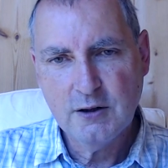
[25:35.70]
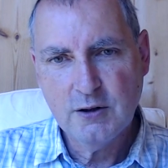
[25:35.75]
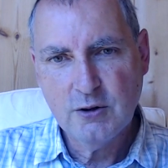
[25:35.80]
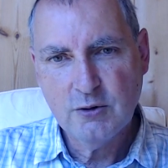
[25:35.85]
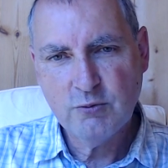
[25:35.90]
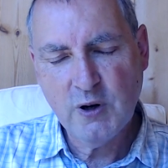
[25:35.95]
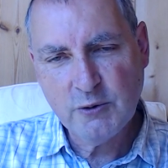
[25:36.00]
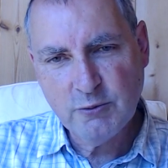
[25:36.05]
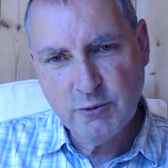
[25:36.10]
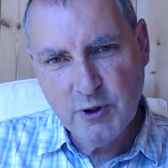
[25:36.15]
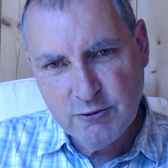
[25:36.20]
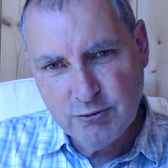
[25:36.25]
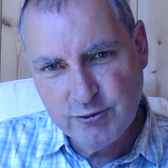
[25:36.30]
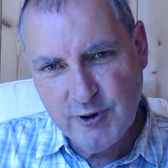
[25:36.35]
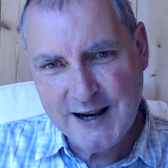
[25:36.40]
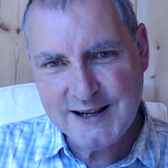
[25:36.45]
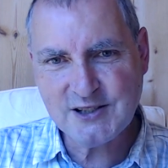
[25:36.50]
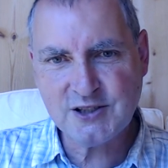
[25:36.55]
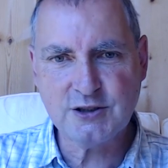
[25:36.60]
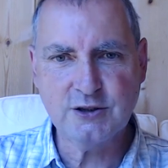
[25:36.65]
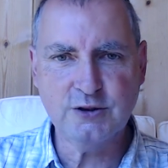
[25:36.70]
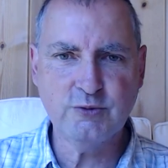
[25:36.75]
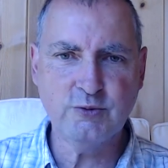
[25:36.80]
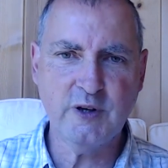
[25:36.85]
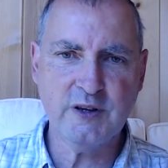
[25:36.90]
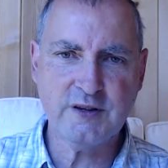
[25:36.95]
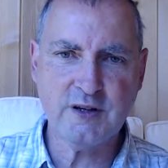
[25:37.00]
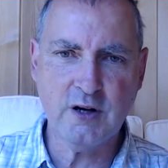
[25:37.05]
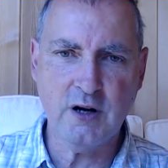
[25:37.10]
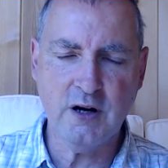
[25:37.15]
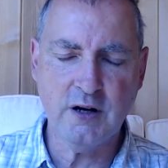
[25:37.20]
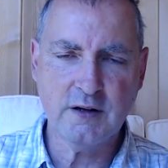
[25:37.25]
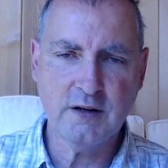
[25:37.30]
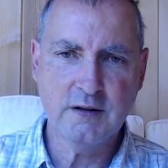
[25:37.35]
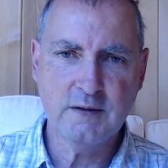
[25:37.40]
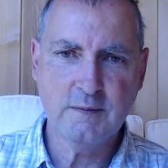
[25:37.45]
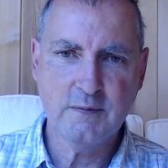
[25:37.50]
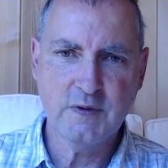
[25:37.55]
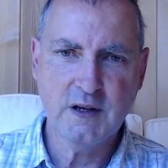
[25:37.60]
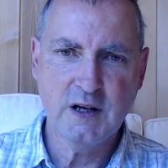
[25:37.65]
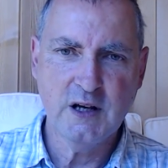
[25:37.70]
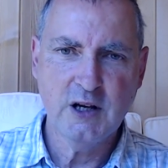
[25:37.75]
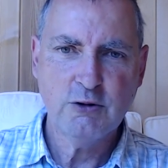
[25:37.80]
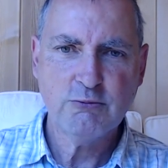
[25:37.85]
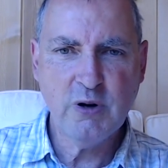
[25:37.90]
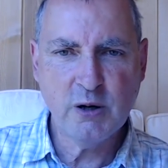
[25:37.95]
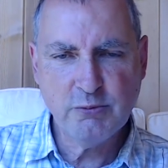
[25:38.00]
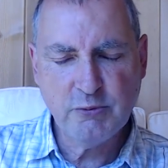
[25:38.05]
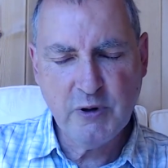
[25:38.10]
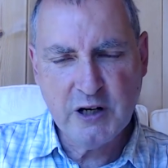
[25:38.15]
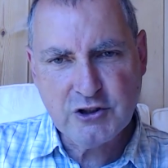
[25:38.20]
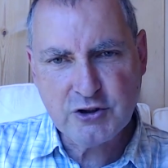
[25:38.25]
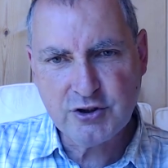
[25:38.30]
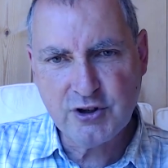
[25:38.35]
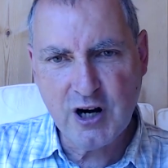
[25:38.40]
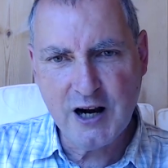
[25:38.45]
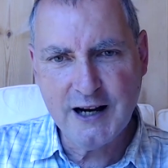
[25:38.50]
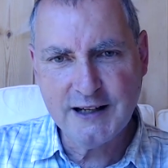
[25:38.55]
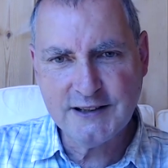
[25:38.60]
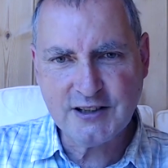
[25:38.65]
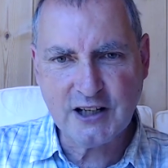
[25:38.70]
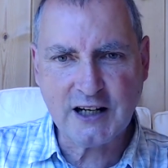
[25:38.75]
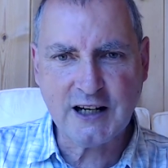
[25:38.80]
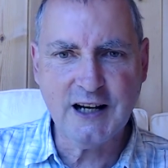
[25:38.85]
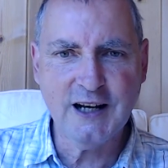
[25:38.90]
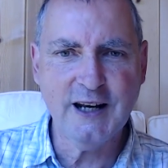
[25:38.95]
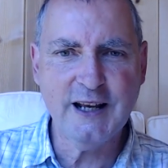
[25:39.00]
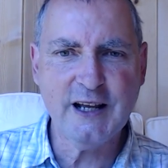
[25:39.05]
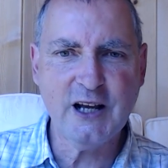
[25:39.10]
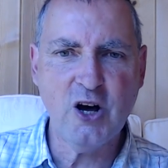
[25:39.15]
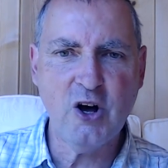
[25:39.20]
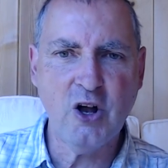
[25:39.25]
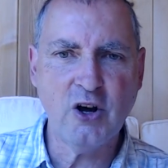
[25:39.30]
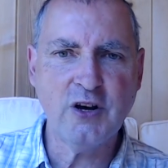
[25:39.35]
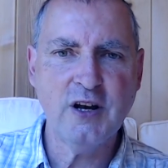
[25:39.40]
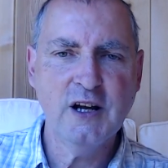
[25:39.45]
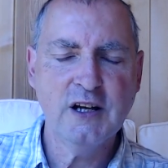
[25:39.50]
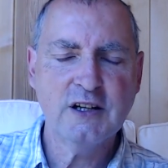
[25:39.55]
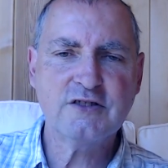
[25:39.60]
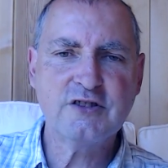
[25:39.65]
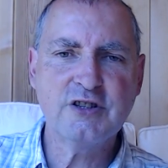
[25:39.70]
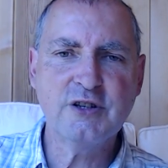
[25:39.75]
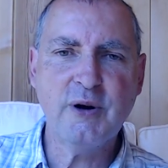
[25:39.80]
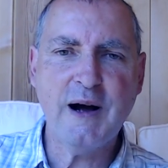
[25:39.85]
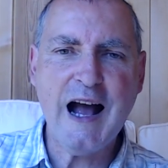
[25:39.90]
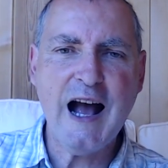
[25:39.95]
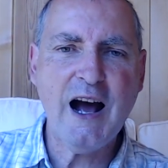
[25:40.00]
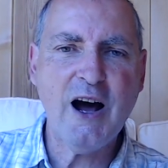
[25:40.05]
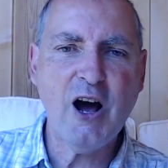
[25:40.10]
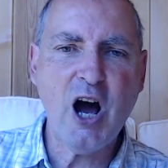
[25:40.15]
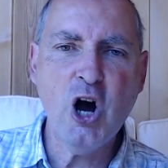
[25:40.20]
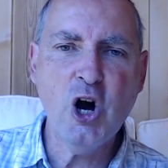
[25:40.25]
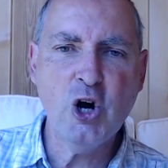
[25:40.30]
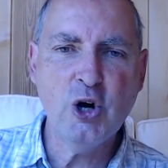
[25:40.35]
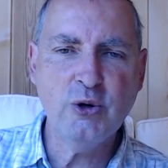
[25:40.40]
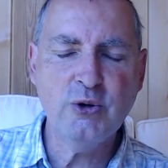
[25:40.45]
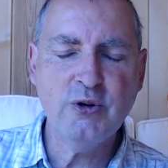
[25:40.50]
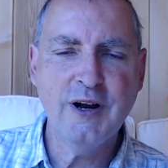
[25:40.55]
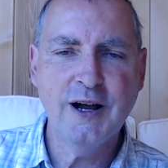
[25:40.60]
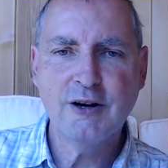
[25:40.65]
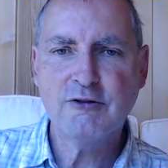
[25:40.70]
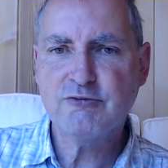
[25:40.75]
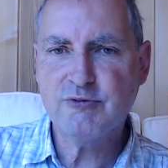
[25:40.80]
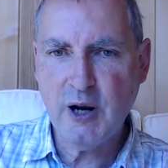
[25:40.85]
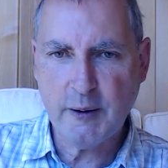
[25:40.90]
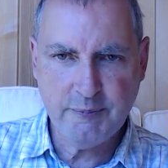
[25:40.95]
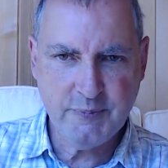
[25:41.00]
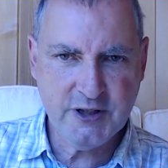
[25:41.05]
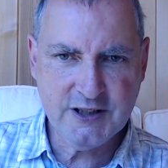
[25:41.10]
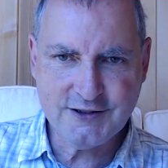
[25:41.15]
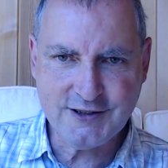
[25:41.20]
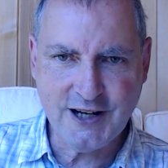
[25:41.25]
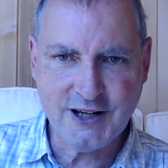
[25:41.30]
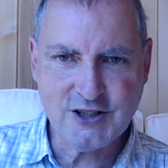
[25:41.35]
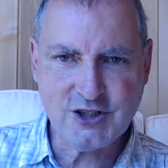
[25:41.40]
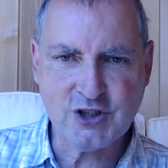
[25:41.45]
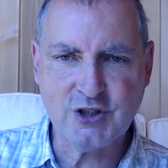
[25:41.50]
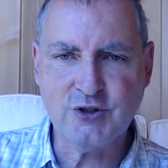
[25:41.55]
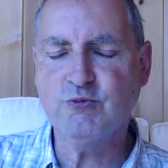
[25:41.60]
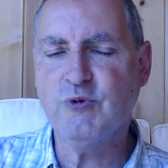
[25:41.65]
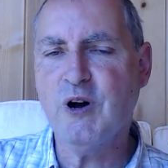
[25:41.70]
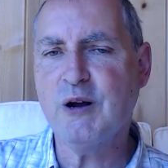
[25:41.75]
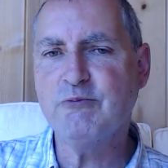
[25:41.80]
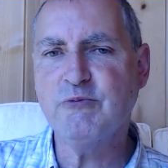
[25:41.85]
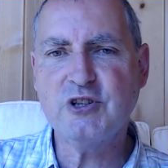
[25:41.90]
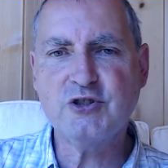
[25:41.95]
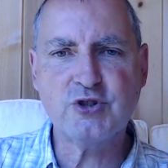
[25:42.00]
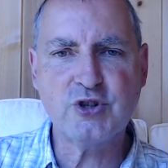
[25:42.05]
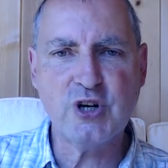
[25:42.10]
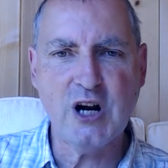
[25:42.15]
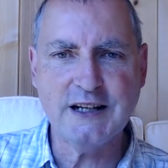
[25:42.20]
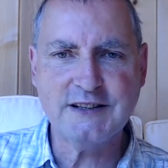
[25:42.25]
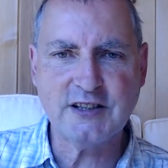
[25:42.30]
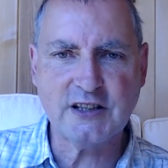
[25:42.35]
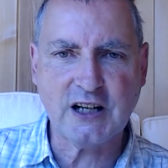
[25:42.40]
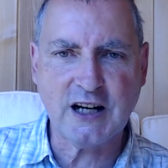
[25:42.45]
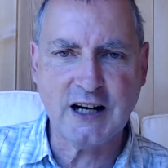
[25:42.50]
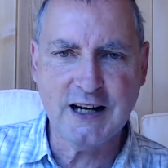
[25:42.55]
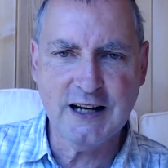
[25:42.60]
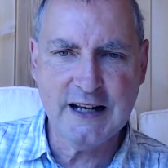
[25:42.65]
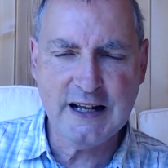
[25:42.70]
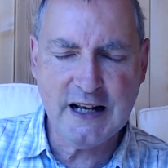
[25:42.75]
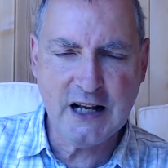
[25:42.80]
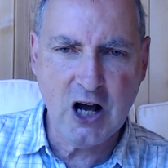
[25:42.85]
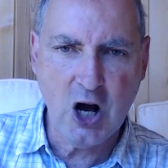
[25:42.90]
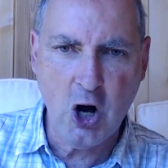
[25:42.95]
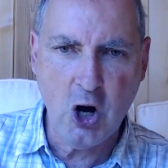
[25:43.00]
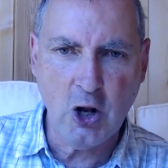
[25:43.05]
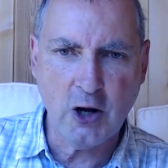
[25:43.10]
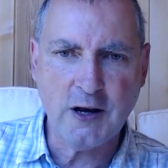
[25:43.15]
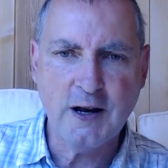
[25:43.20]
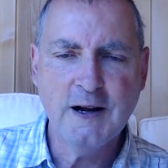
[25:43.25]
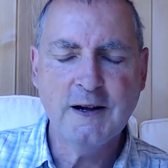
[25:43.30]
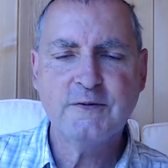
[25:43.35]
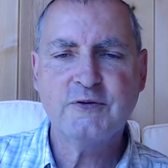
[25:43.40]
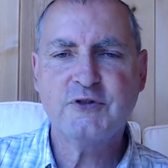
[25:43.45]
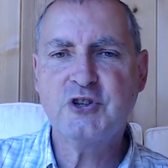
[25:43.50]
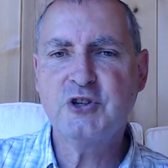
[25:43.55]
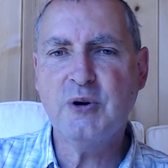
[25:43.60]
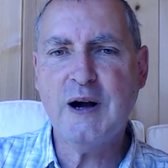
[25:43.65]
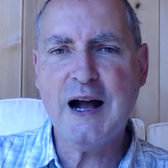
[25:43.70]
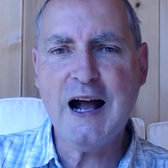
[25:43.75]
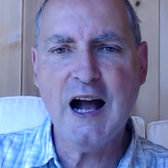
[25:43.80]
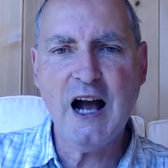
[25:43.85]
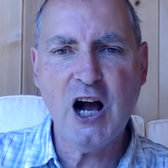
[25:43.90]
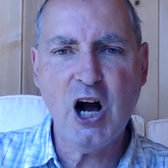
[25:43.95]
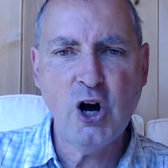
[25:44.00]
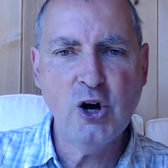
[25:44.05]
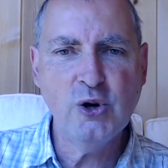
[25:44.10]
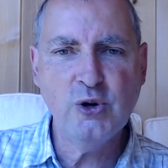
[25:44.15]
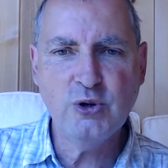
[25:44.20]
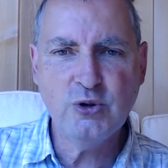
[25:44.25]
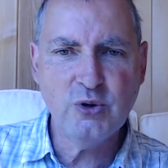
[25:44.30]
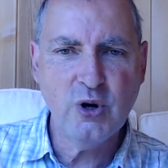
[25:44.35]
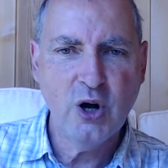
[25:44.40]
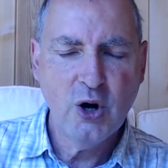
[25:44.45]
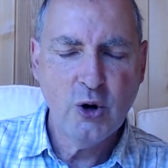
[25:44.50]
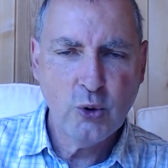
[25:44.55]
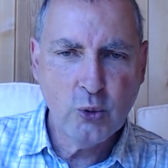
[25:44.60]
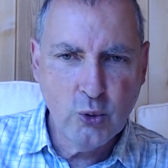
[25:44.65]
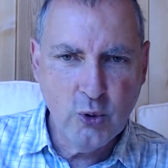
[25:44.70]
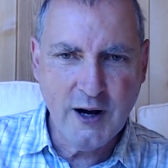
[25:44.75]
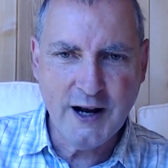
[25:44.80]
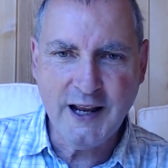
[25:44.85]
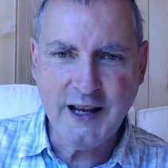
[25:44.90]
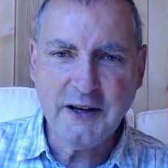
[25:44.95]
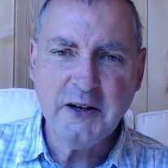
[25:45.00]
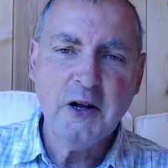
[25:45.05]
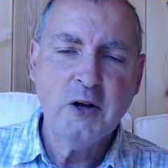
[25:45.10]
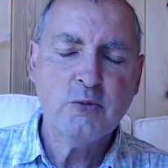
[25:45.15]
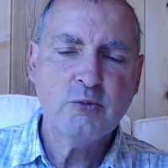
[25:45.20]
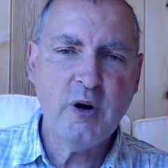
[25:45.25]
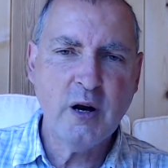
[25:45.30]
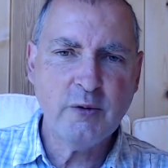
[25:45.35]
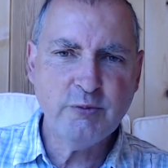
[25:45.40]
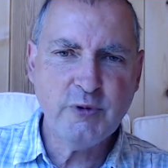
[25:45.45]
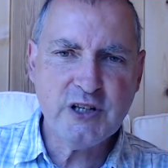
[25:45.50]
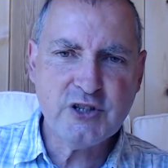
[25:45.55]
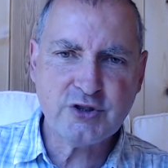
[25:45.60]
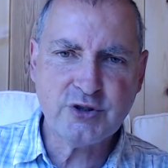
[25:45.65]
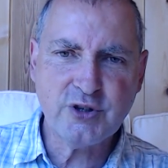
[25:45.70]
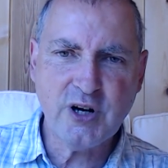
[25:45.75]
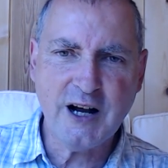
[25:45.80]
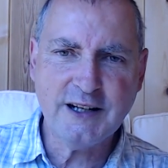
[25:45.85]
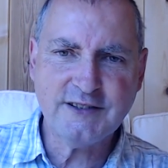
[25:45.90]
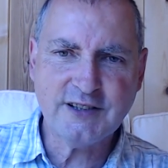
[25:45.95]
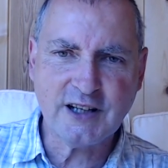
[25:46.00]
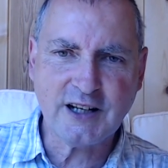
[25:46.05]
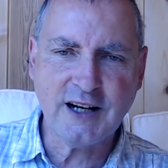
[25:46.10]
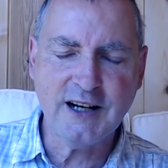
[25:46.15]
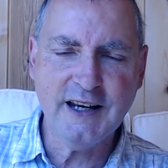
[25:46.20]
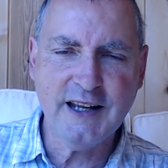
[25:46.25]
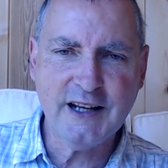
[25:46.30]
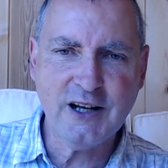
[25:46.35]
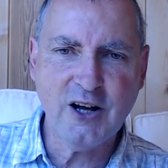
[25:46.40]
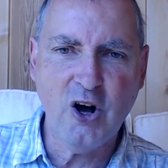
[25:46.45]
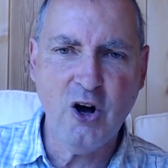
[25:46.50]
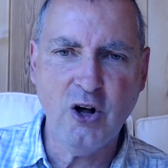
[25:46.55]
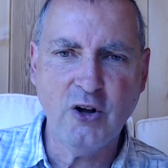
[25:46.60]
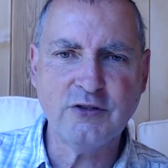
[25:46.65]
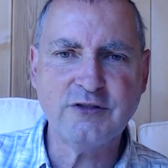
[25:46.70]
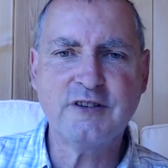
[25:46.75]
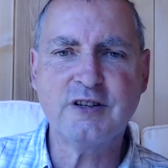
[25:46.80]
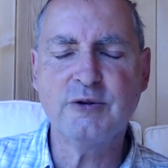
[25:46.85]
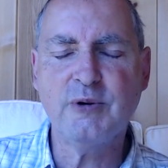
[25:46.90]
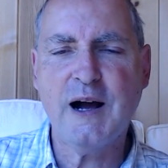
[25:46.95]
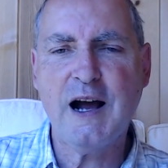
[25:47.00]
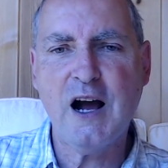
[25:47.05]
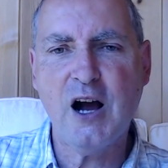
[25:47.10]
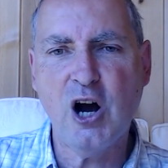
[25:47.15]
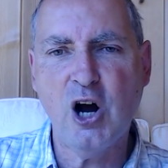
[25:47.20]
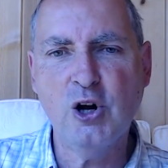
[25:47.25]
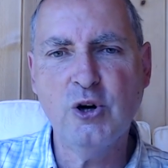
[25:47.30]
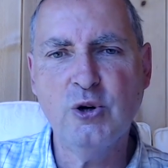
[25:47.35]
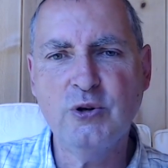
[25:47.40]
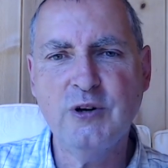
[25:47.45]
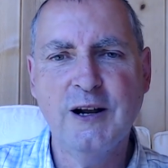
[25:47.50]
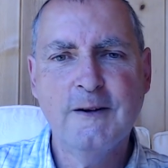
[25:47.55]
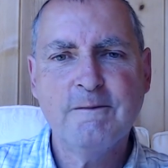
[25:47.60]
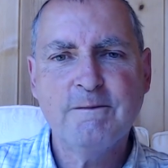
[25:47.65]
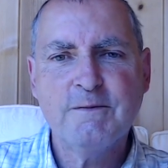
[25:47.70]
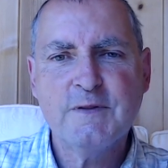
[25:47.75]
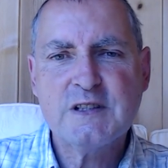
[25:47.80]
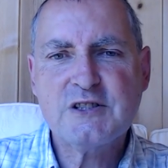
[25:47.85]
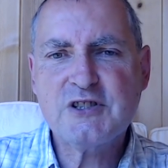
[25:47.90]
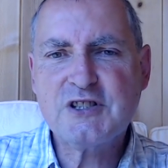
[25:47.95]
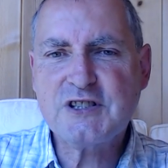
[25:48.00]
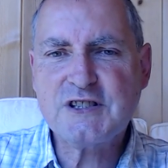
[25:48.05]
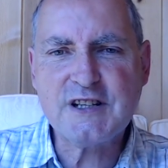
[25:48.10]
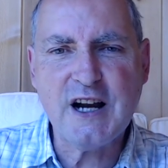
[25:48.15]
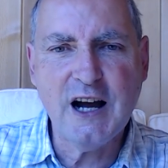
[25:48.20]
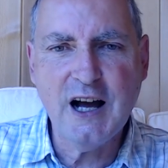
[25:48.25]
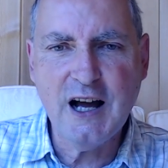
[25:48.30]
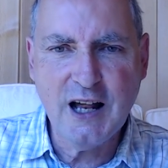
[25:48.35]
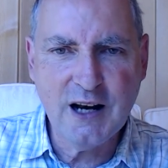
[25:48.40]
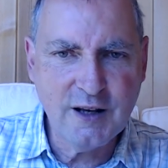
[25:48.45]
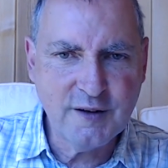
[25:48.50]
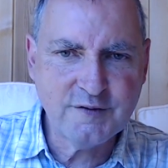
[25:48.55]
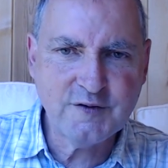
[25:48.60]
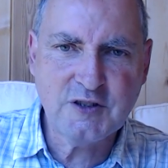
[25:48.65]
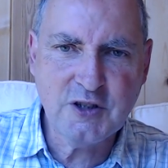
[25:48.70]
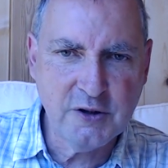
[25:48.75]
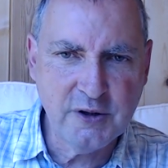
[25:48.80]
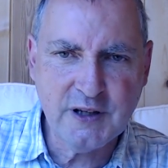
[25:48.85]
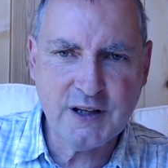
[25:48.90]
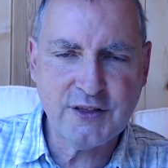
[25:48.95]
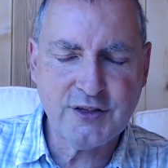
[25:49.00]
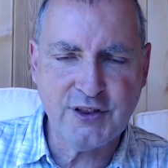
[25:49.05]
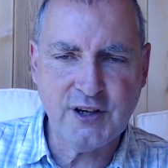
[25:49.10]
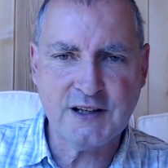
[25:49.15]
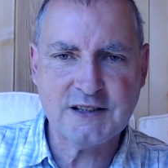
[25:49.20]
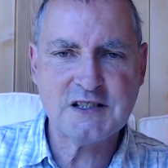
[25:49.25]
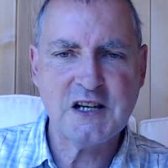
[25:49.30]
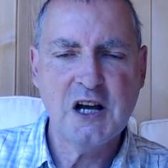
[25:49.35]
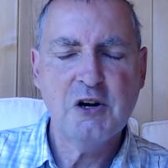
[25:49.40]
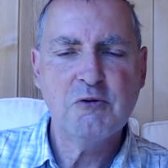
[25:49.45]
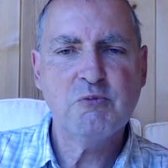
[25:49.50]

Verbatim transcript: When we wrestle with God, when we try to cling on to our own reputation, when we try to cling on to our own way, when we try to cling on to our own style of doing things,